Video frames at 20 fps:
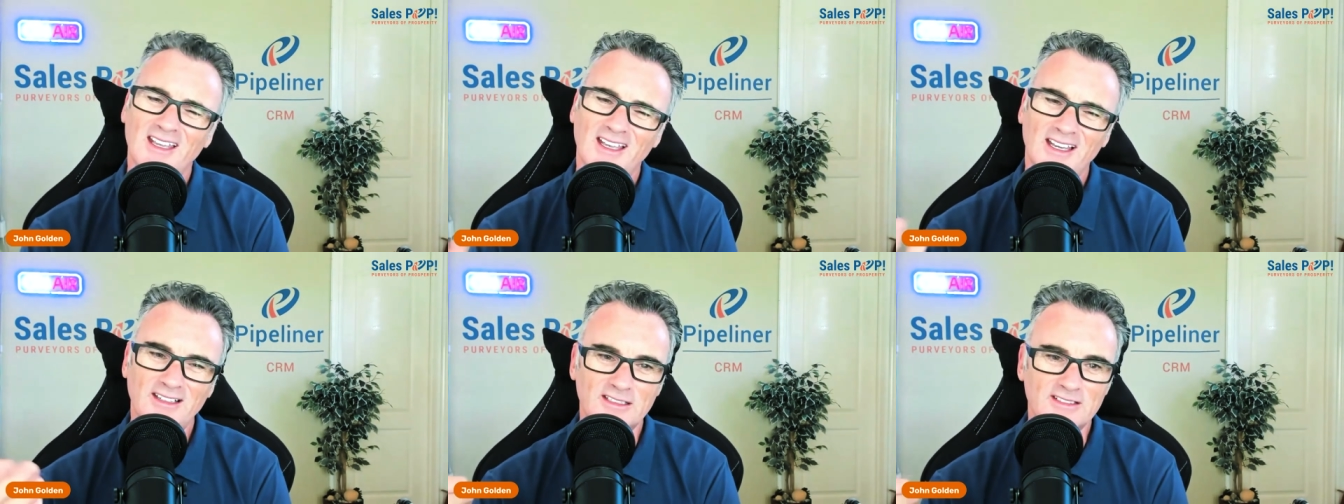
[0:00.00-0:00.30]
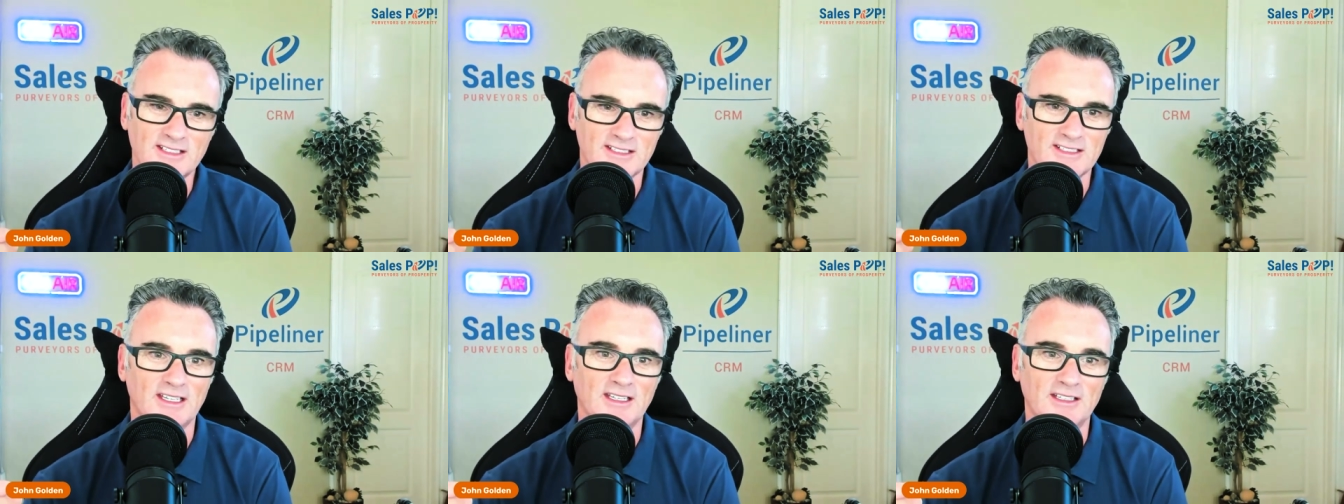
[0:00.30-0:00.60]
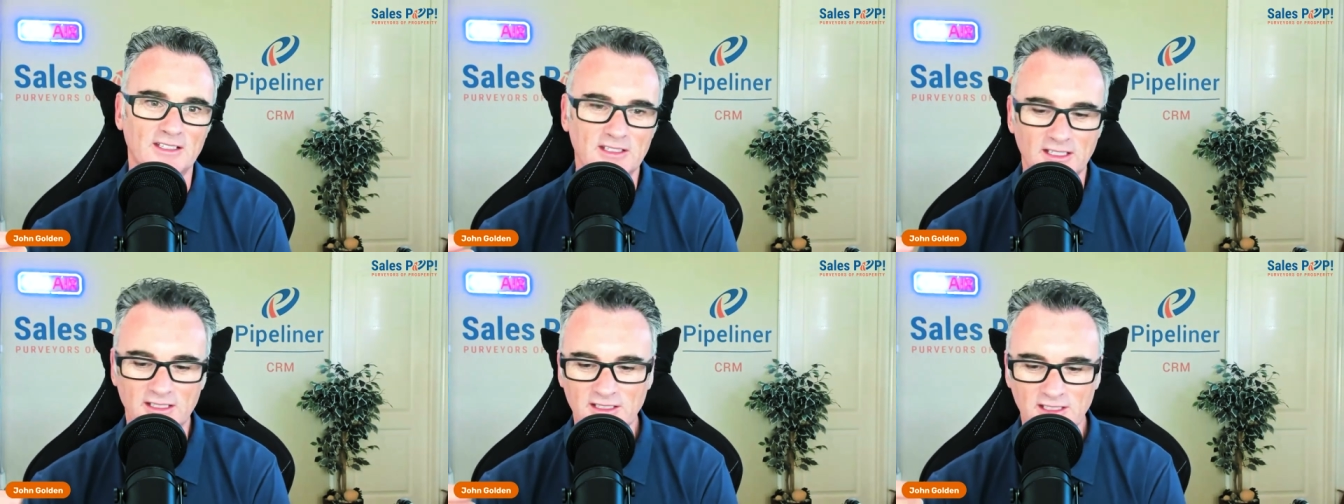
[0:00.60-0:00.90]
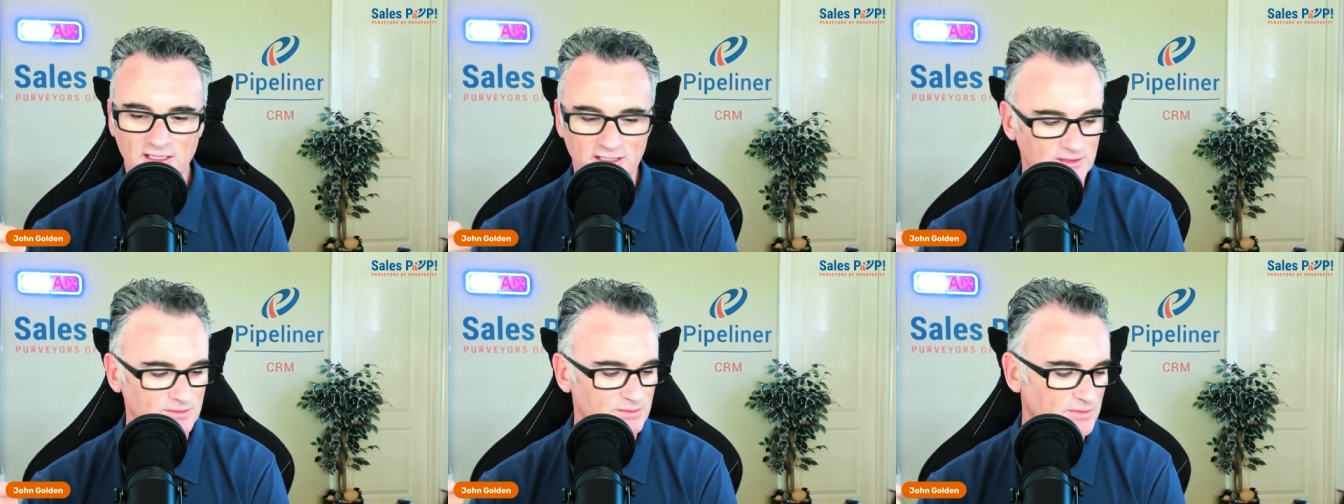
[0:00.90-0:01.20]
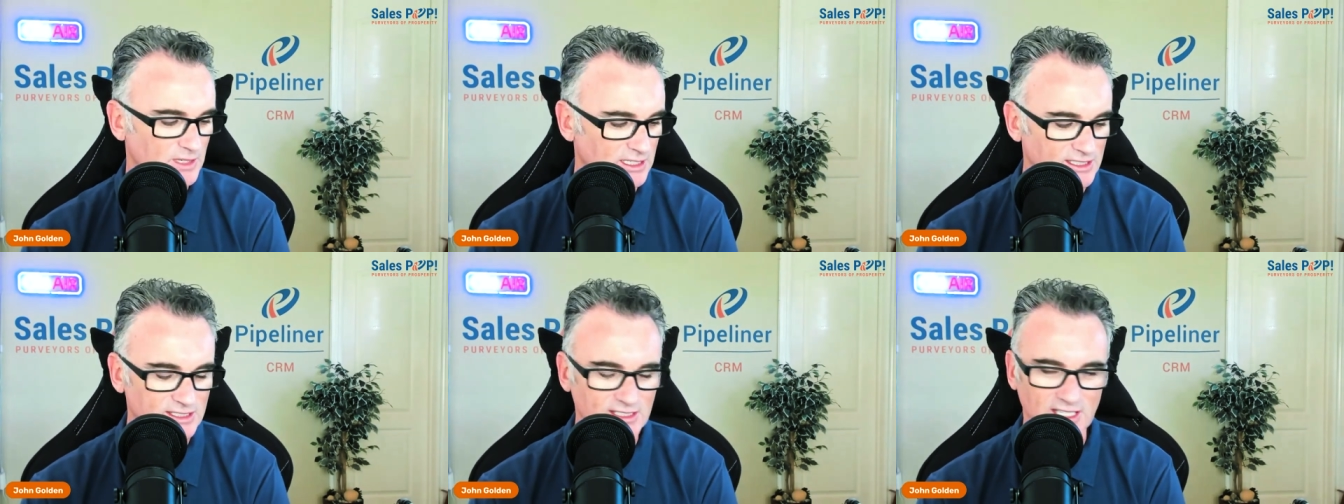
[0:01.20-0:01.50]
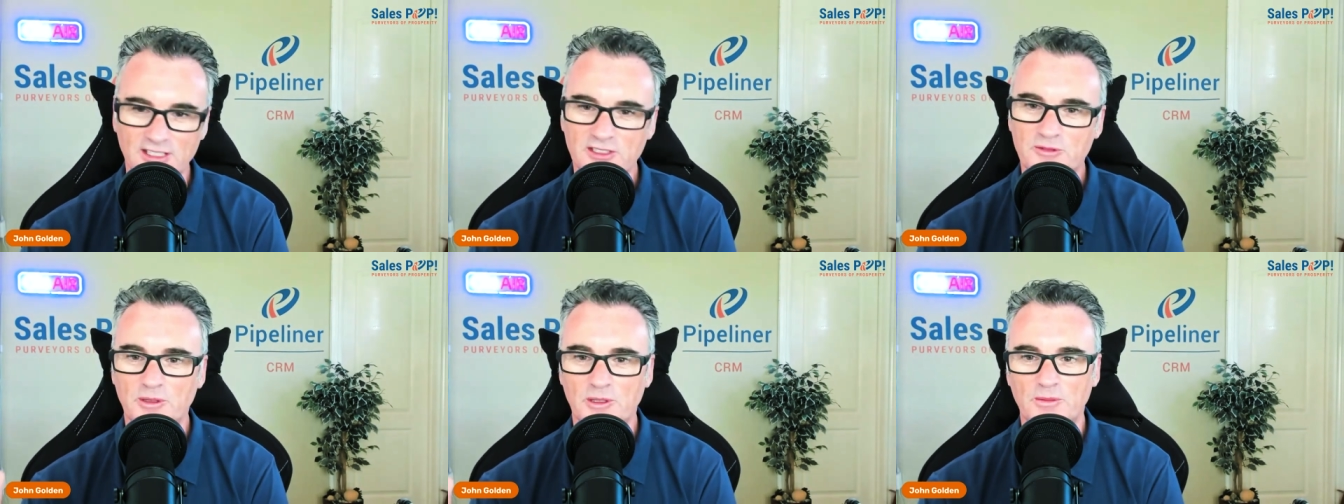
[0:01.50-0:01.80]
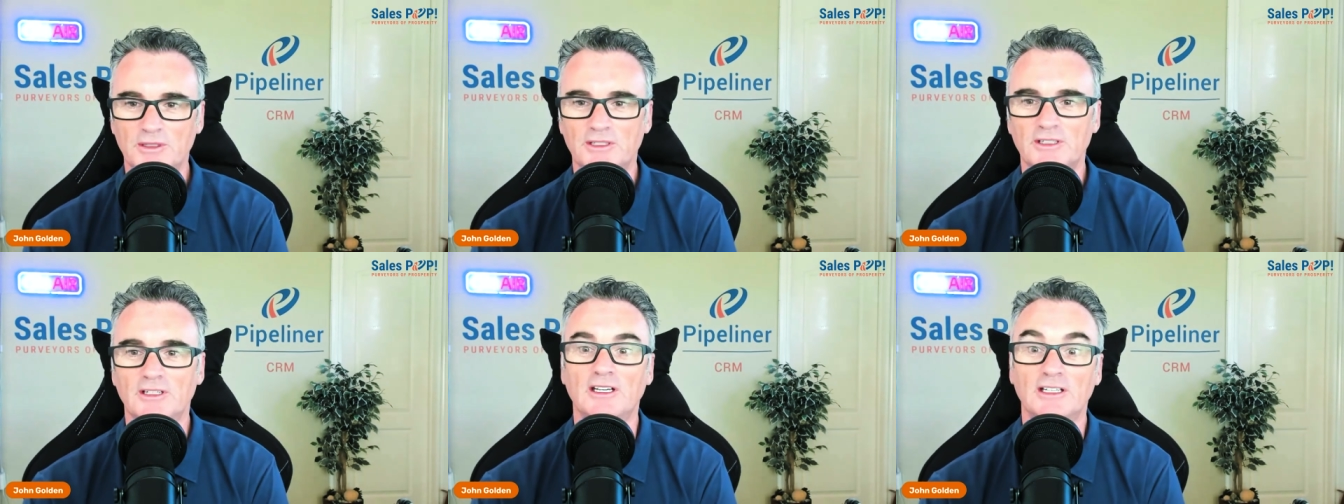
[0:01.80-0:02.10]
and as a sales you know many
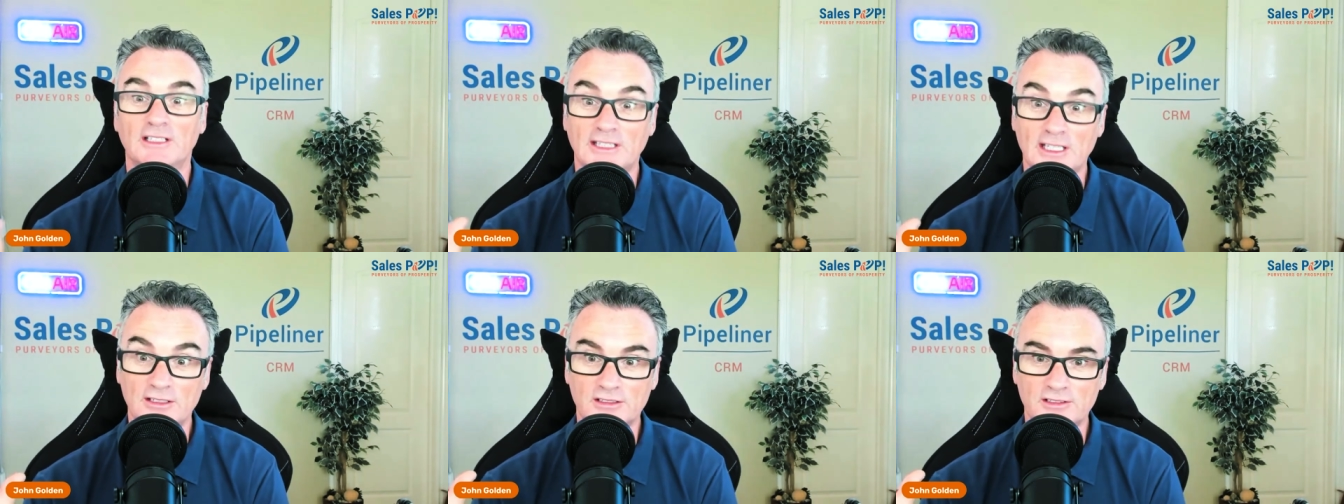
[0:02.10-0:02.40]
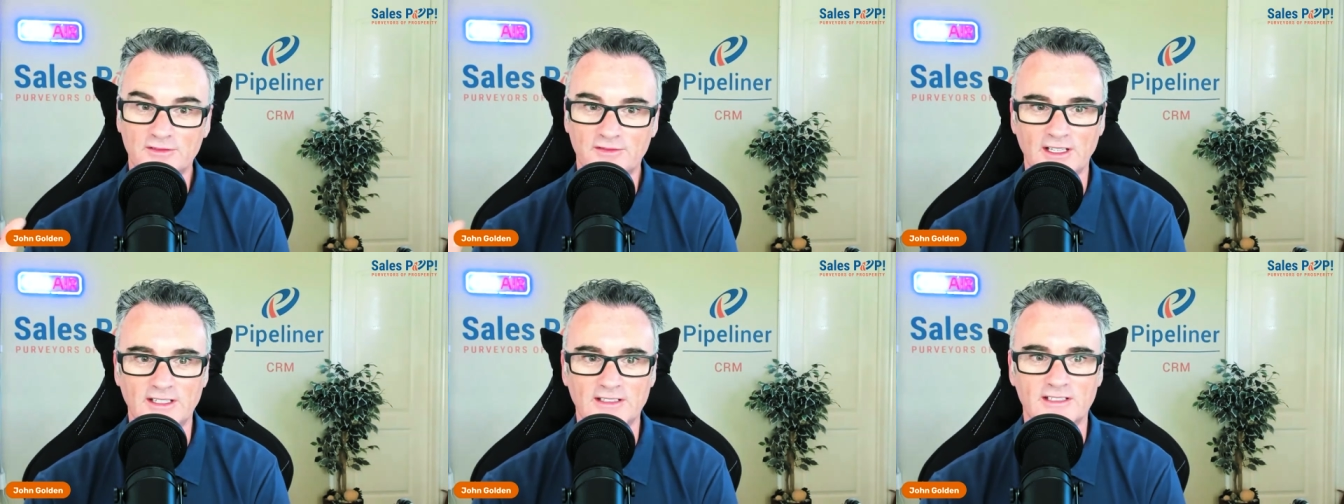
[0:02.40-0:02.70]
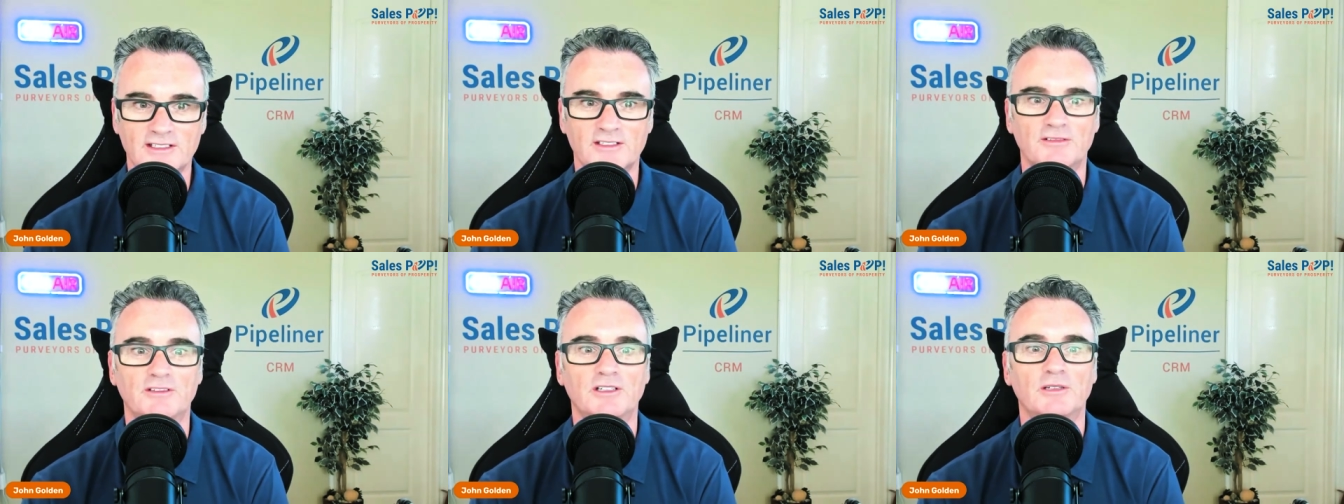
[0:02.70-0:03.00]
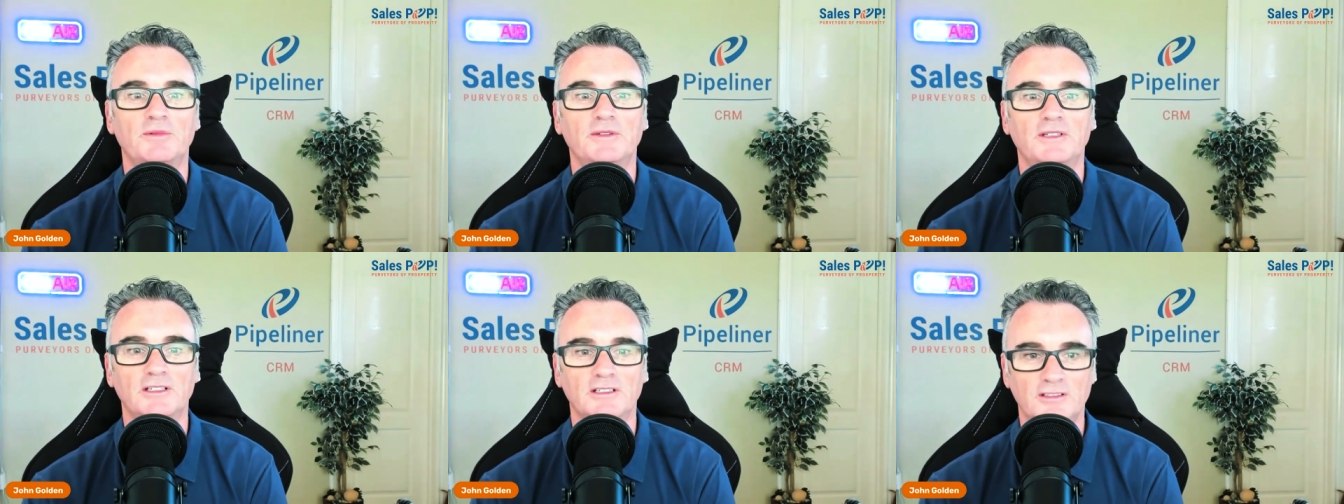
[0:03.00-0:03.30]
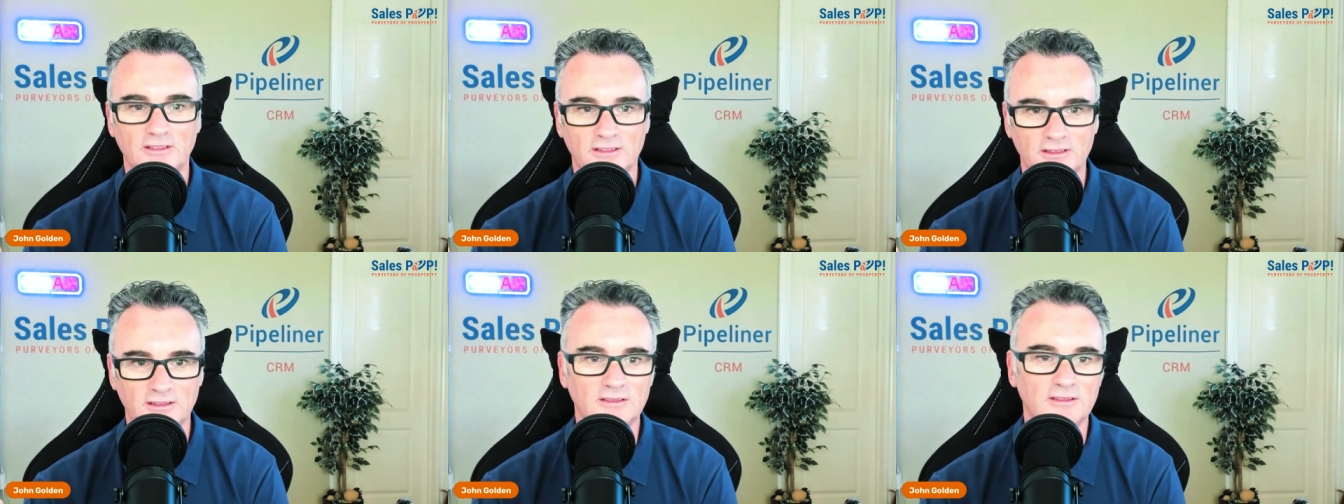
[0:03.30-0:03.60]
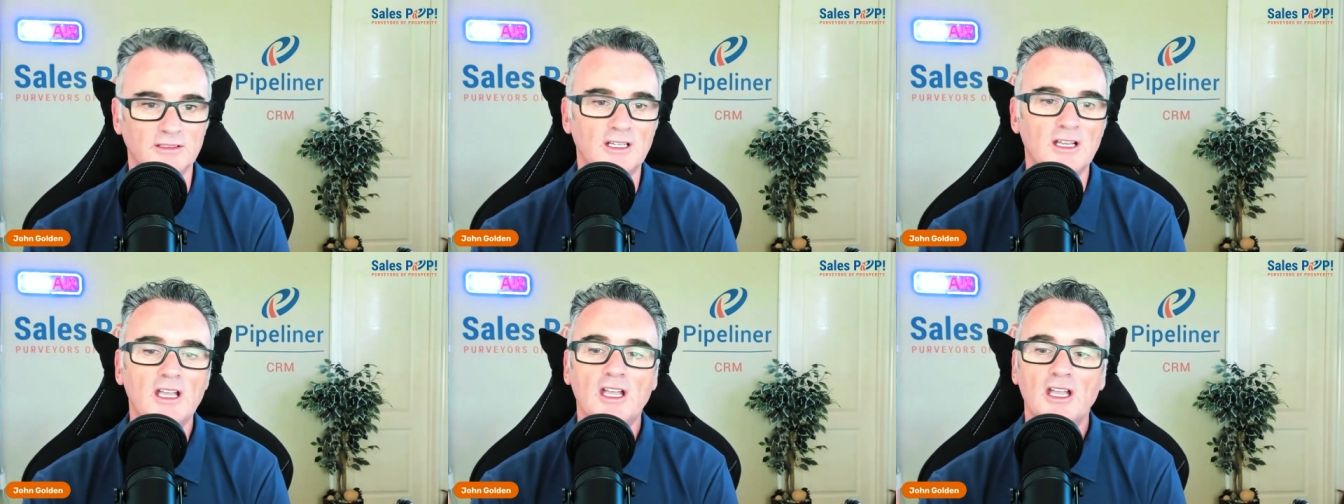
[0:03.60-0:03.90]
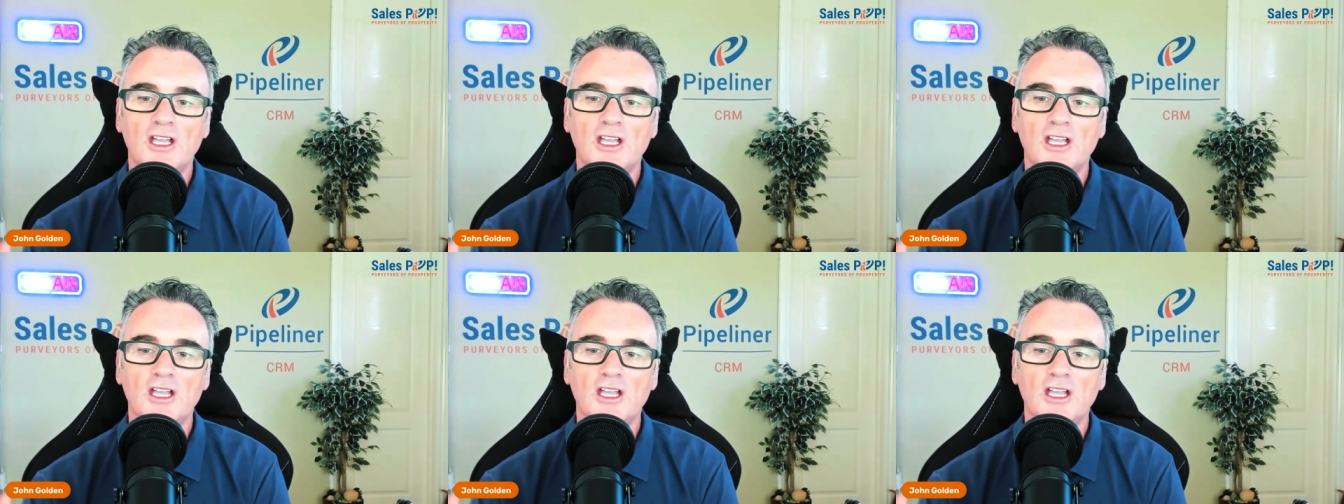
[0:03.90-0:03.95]
salespeople they're like their defenses are up and they're going